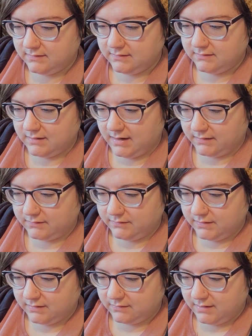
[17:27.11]
Not
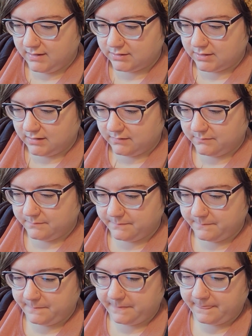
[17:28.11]
doing a great job.
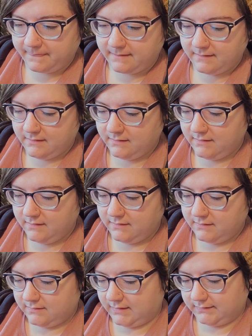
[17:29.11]

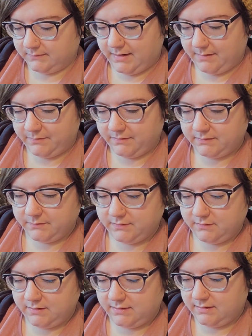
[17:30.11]
That's what happens when
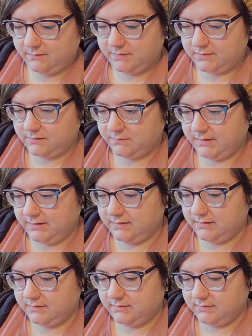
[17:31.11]
you're knitting with tweed.